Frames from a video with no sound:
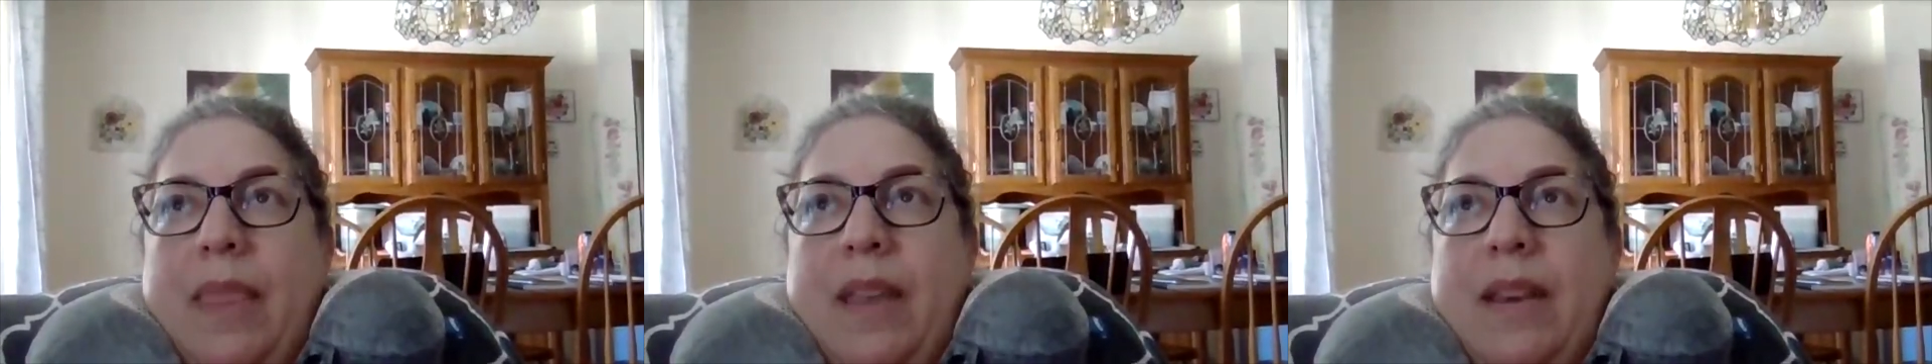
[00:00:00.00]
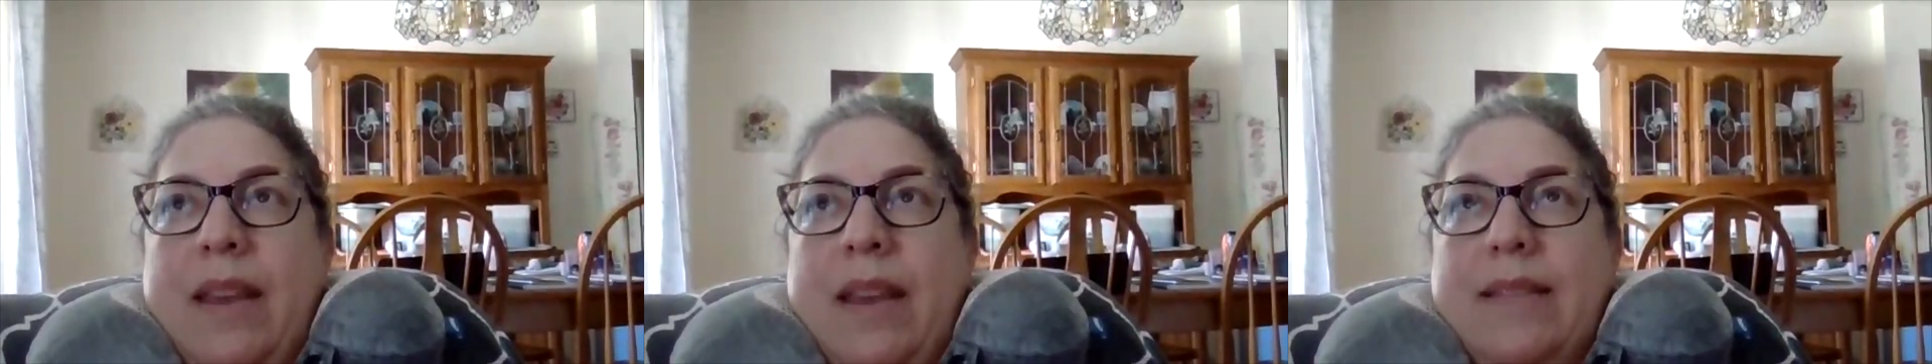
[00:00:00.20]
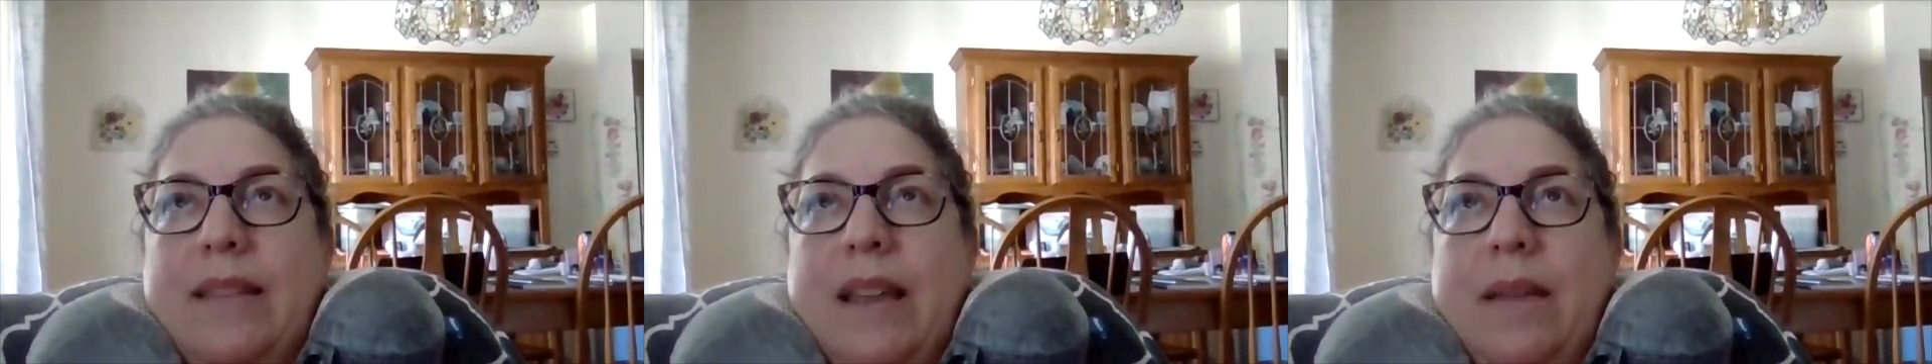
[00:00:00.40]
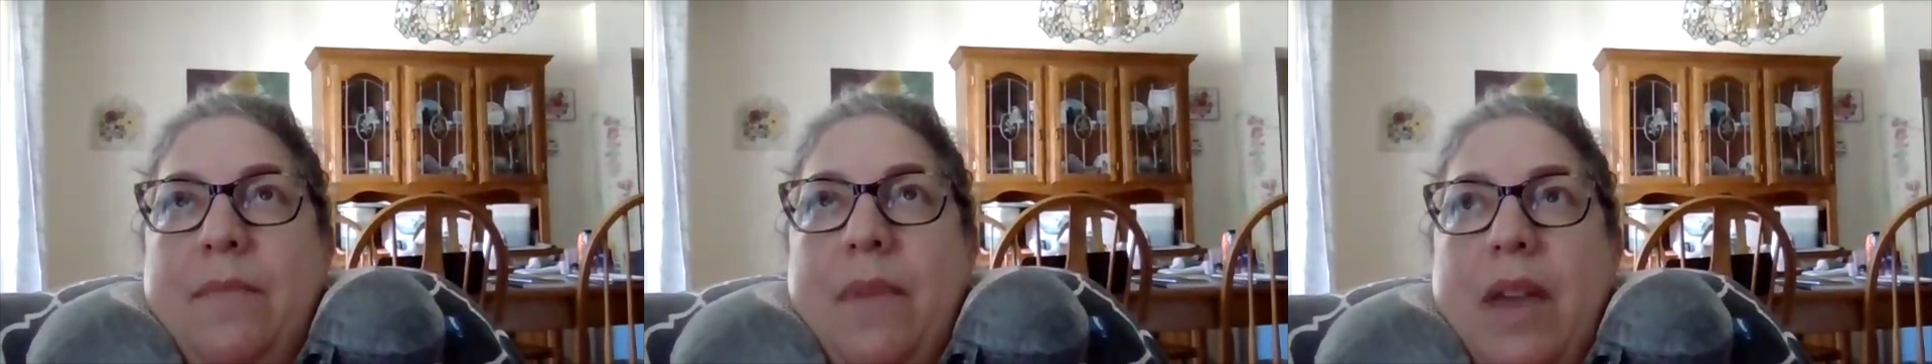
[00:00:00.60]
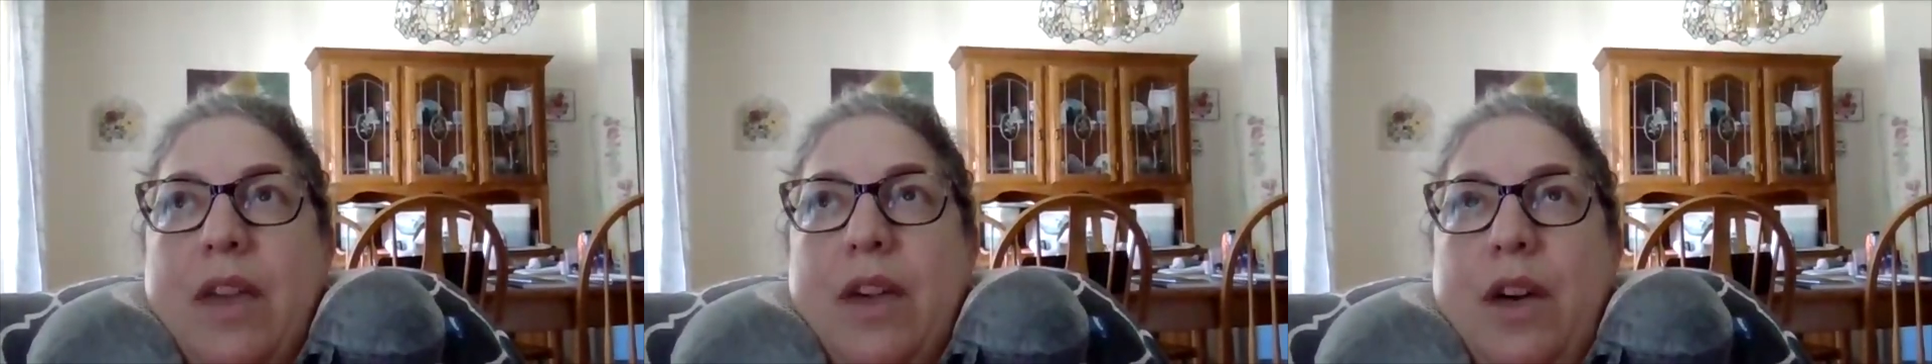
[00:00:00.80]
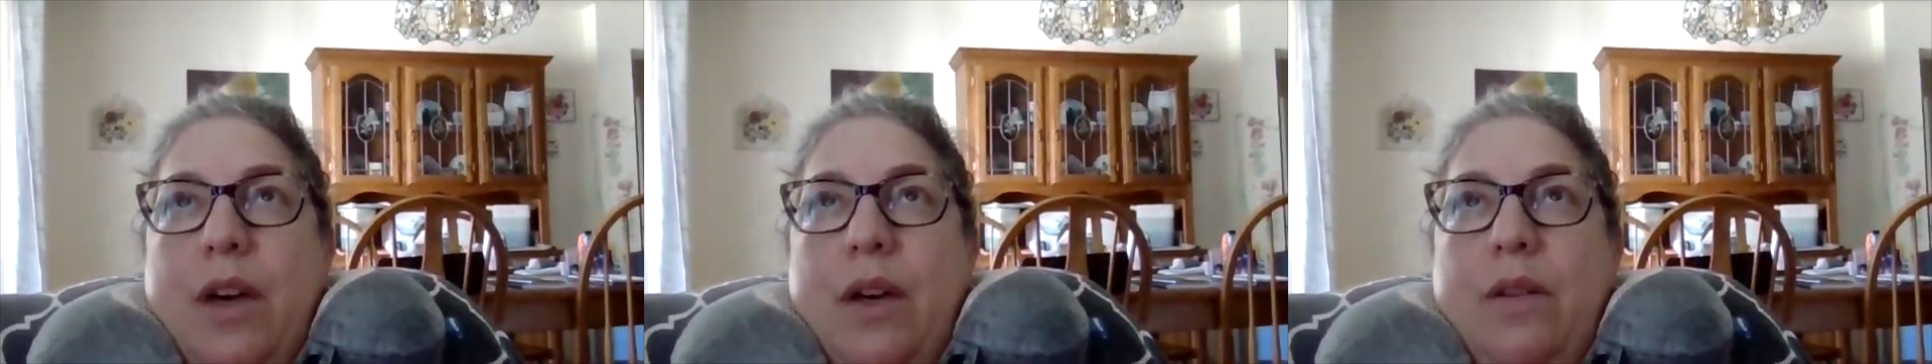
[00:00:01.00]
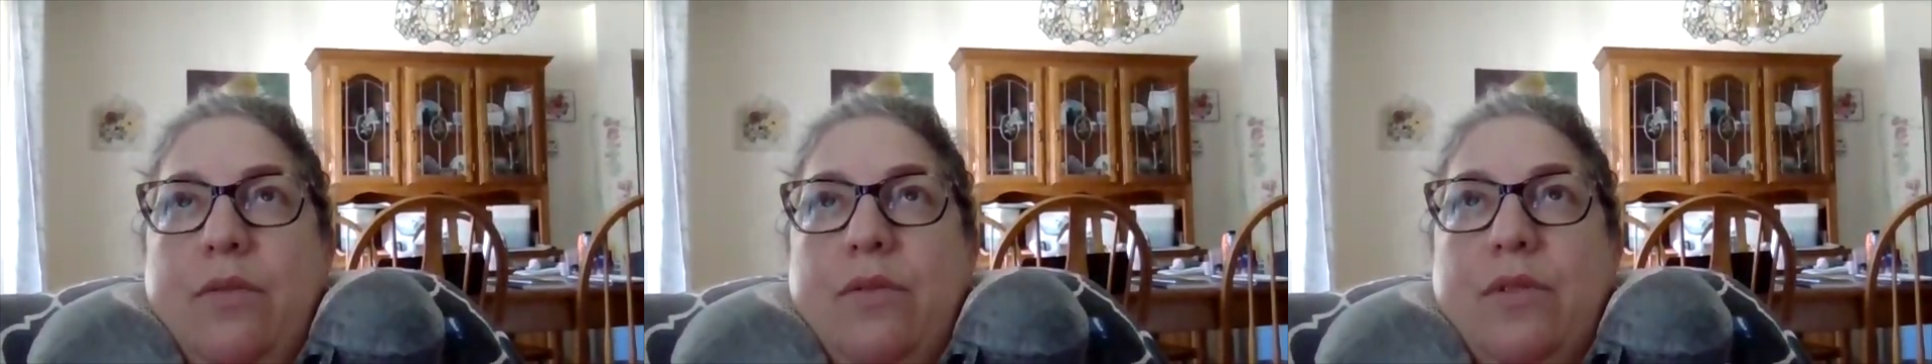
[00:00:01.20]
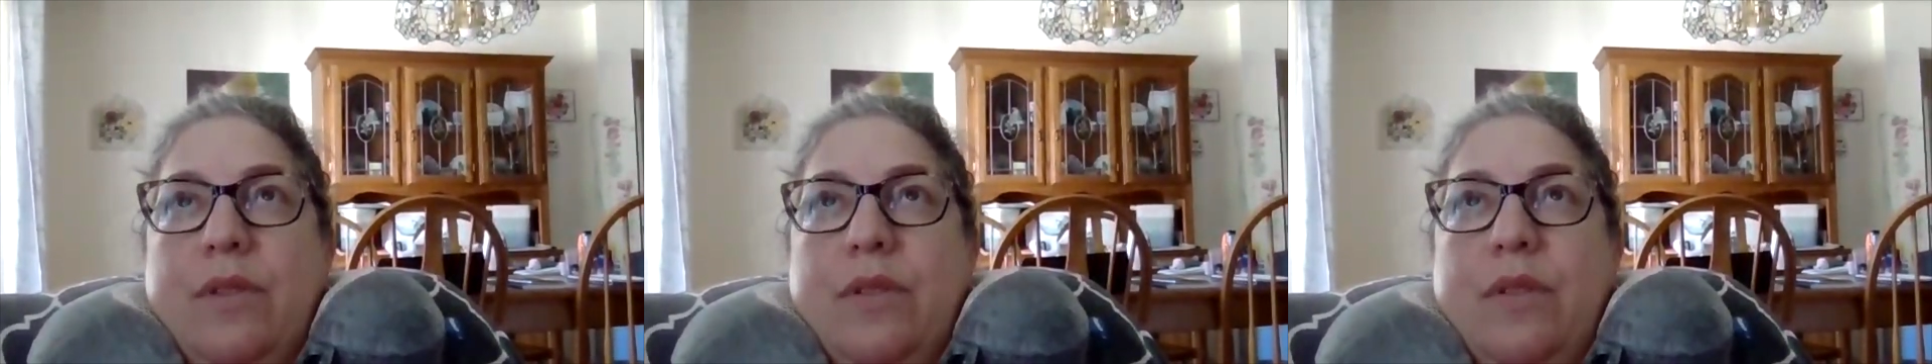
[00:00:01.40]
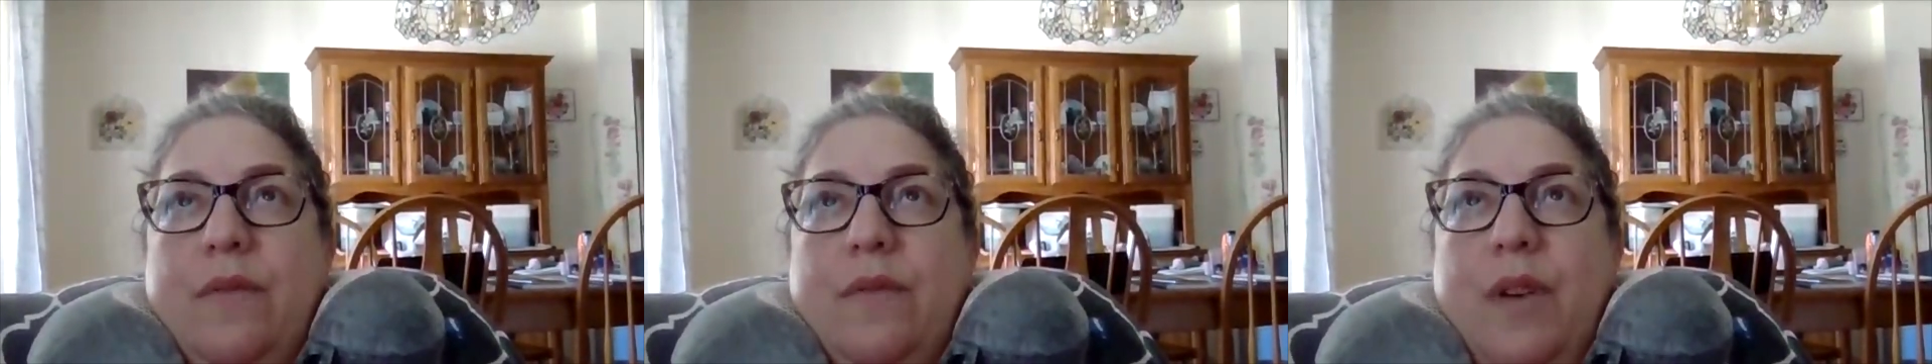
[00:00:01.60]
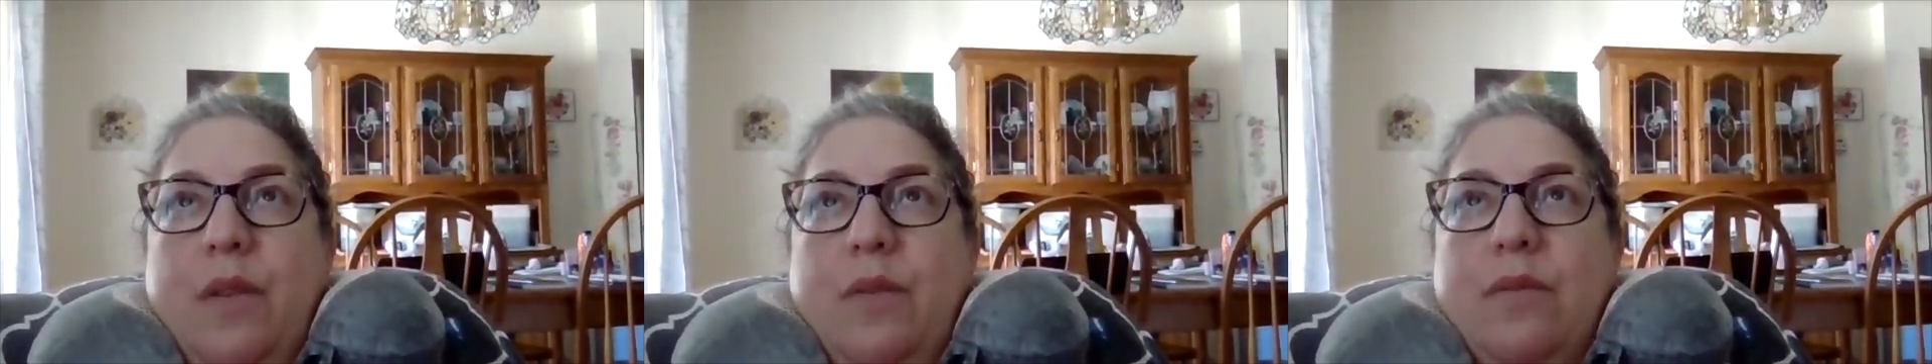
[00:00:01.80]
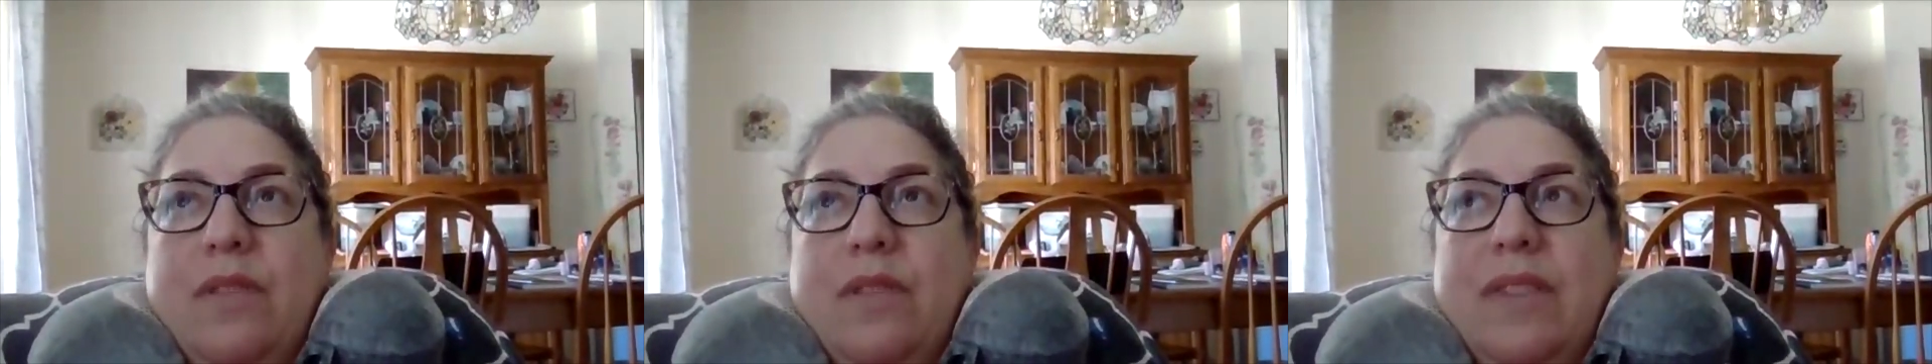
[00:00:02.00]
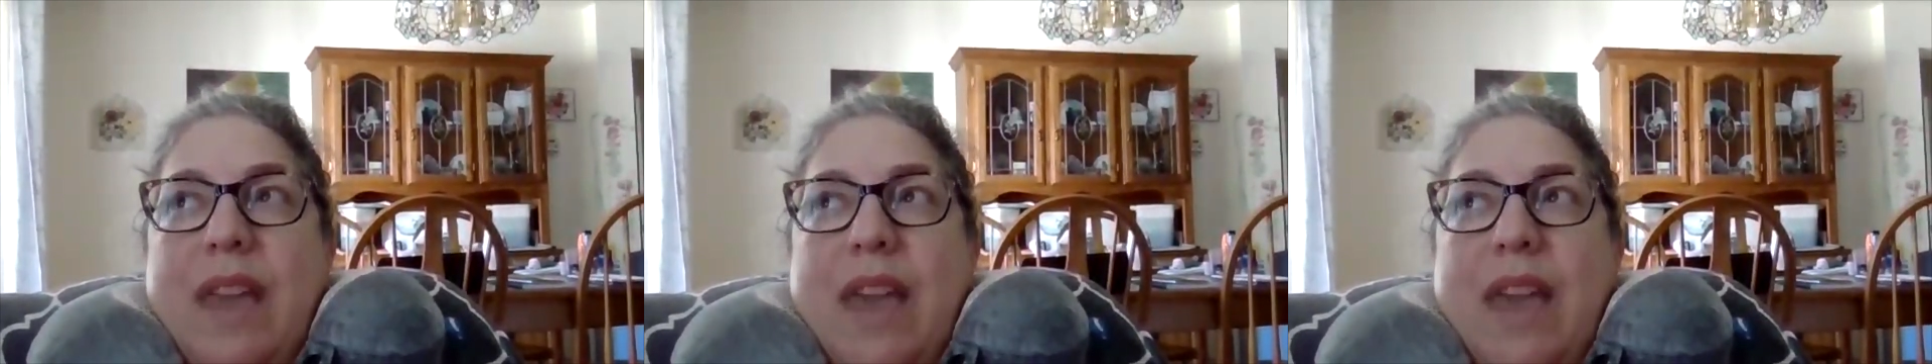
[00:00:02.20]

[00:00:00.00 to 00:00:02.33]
the next time i go to the vote